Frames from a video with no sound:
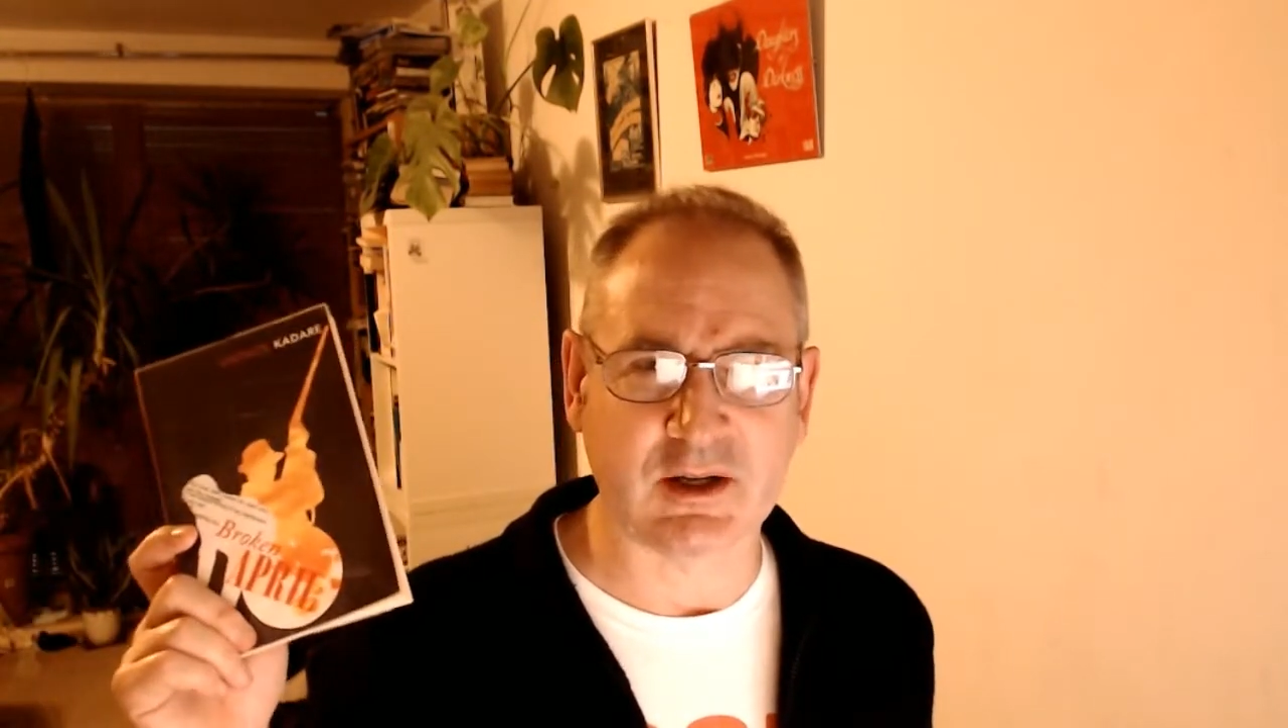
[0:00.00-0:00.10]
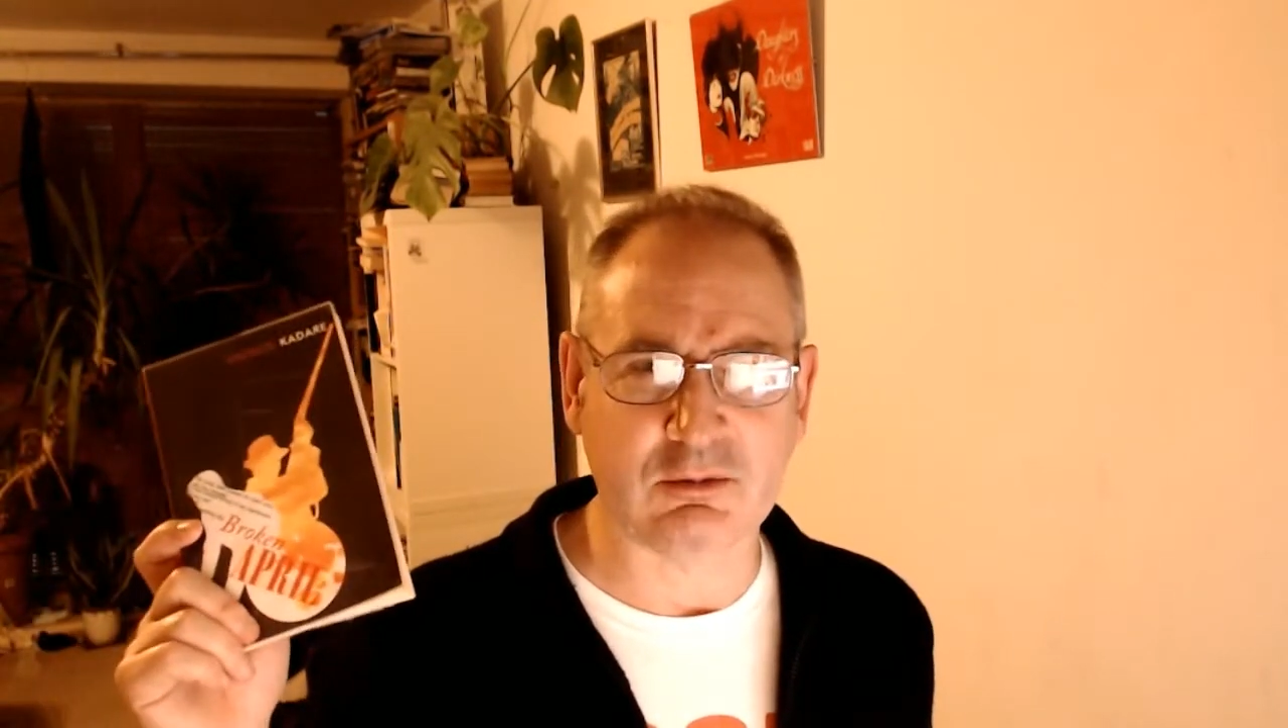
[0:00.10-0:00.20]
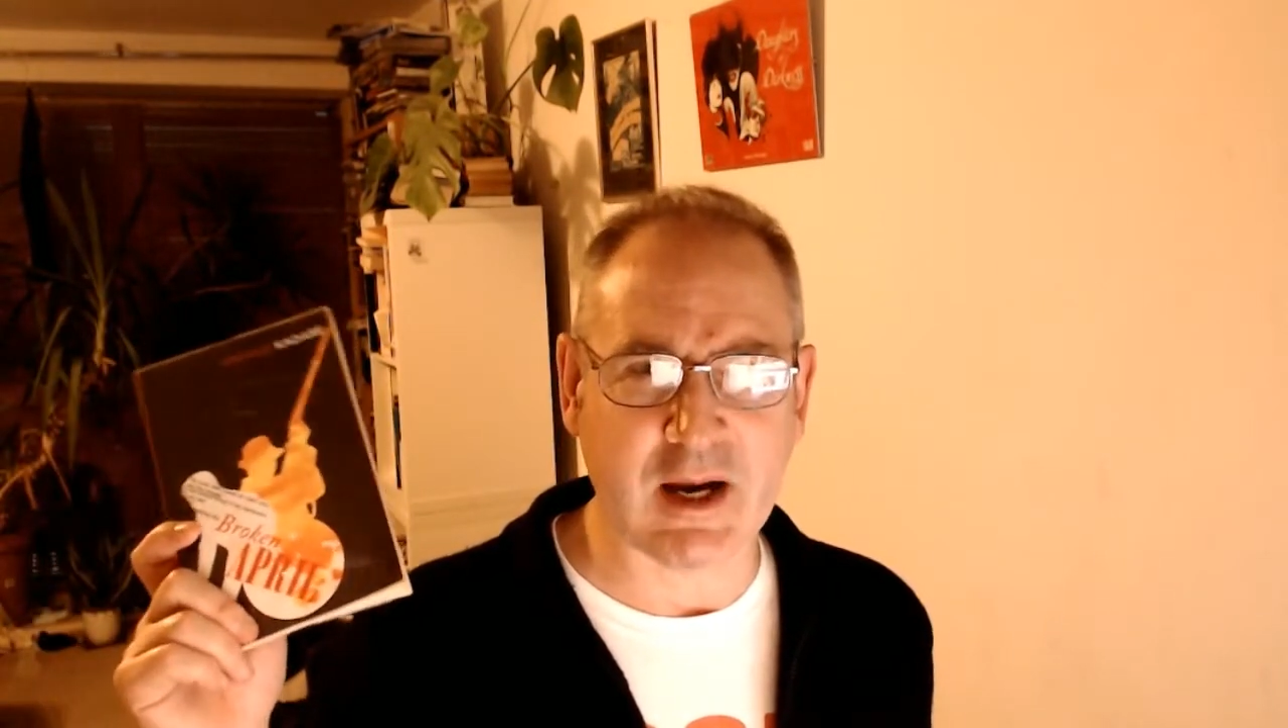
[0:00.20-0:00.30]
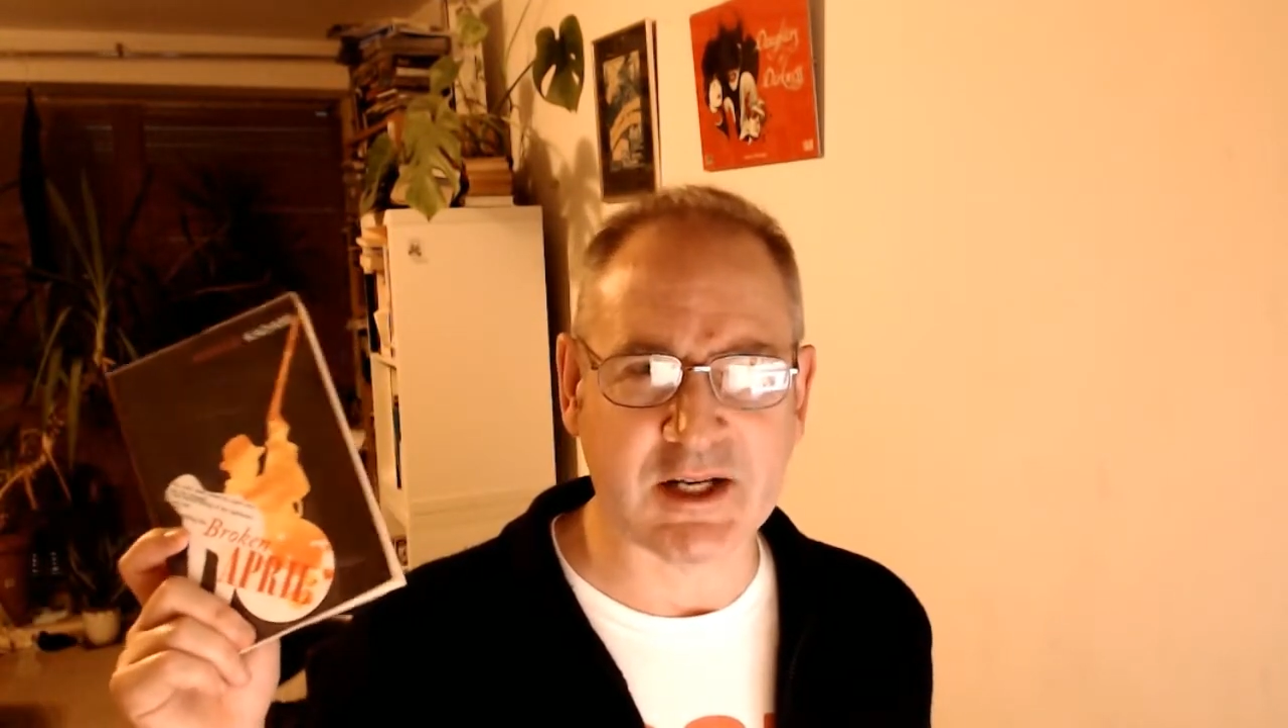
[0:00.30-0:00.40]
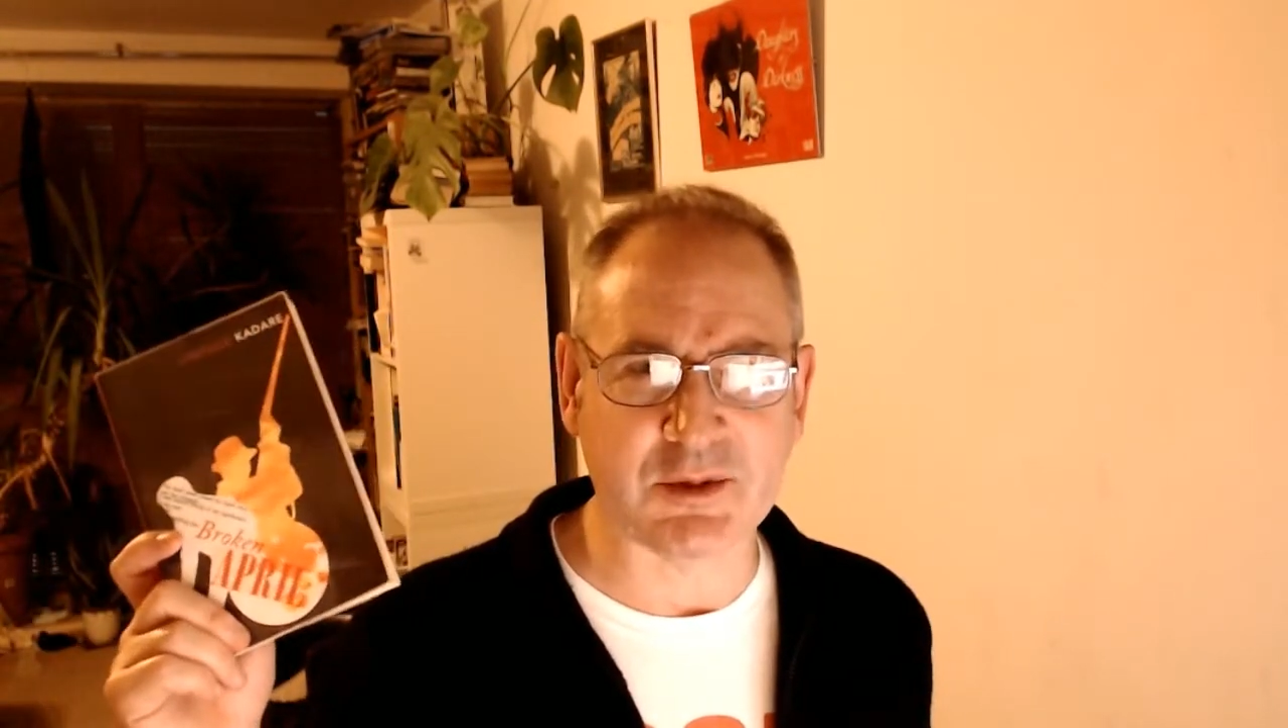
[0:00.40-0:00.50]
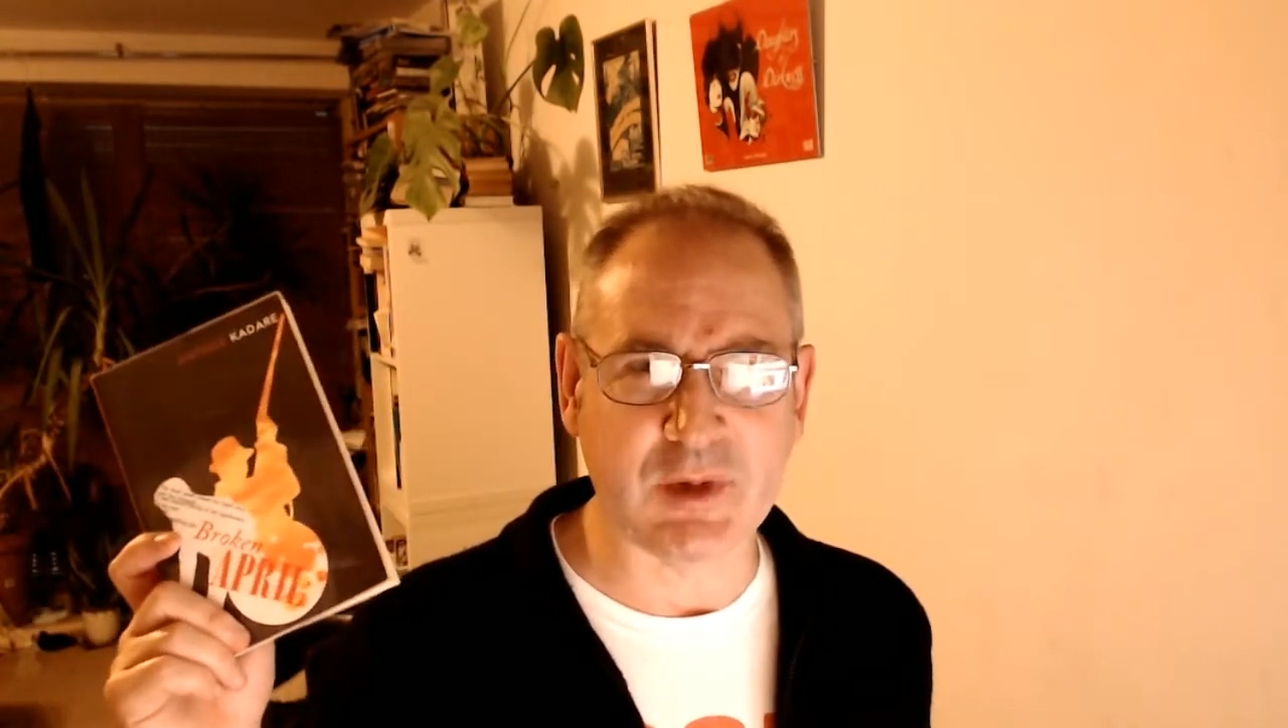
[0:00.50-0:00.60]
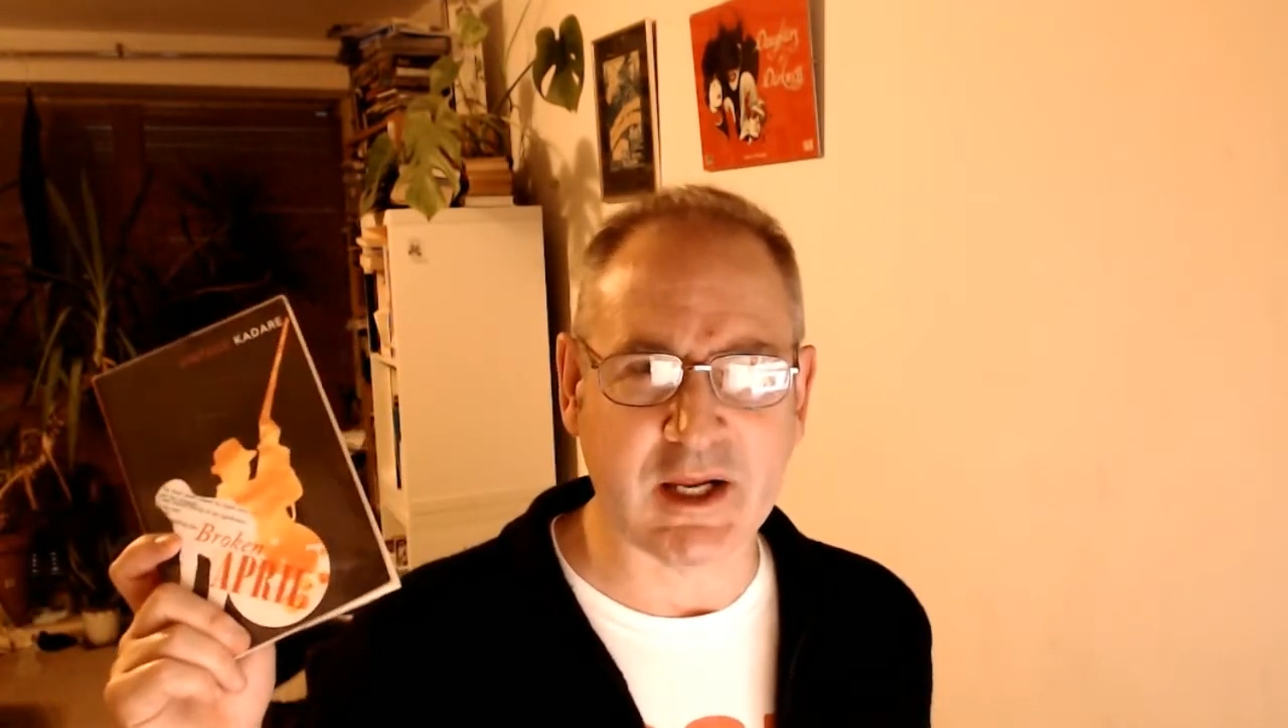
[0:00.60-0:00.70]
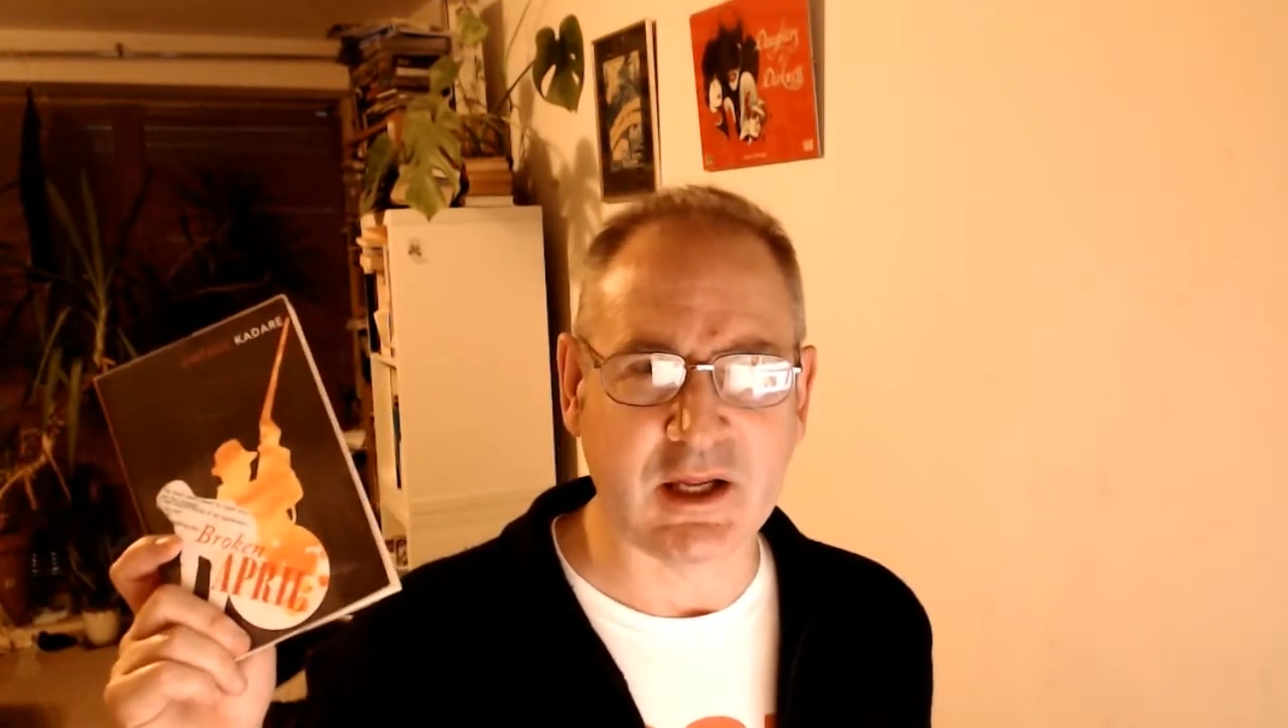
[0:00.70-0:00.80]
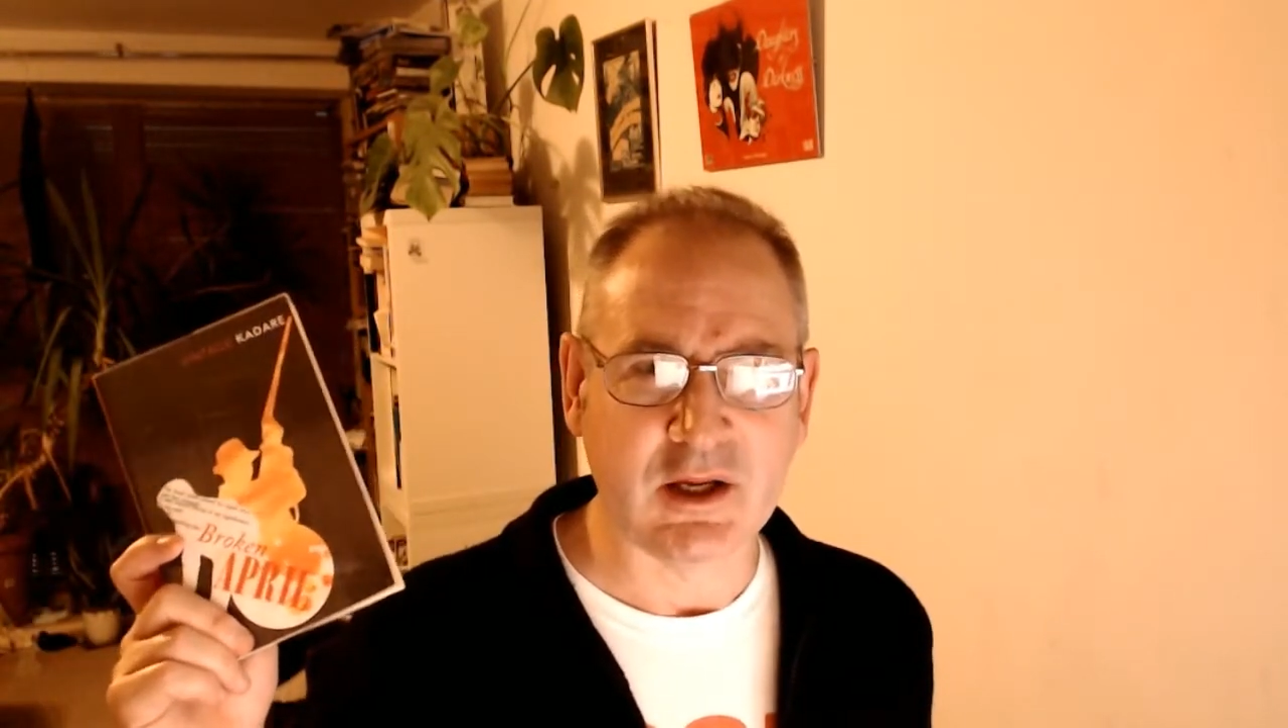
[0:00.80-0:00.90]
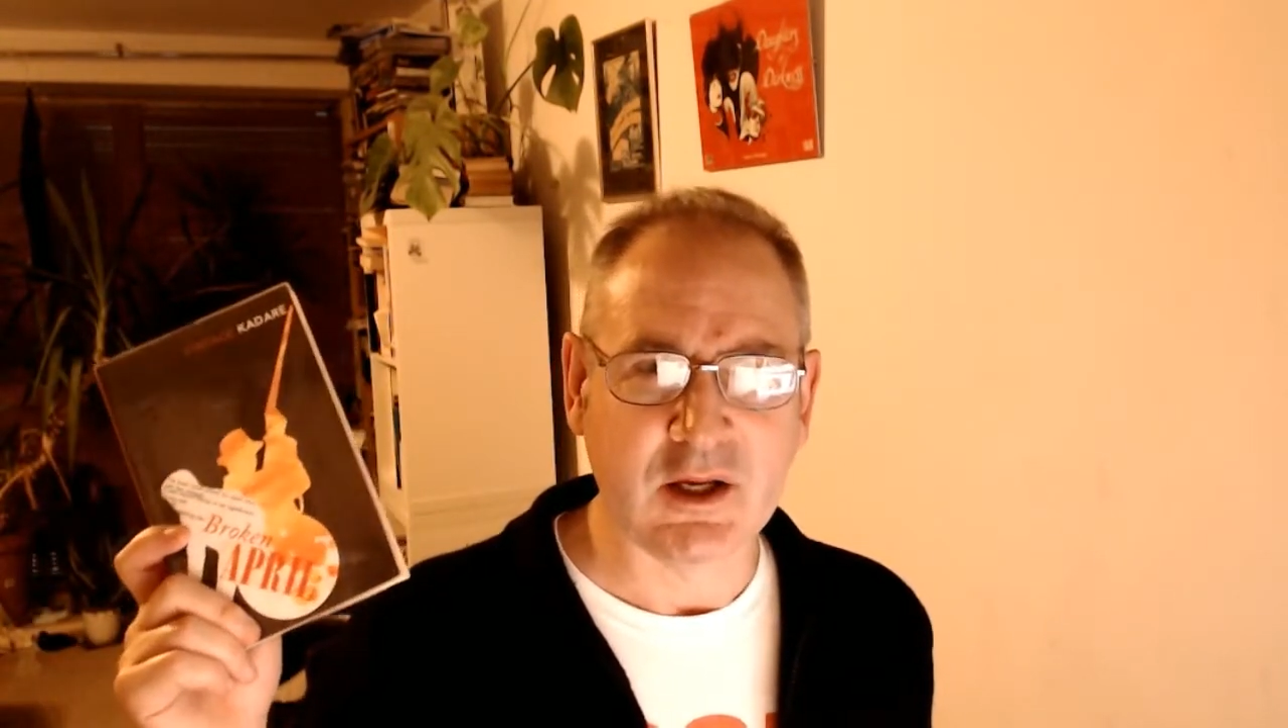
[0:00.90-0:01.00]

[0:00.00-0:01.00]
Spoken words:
randomly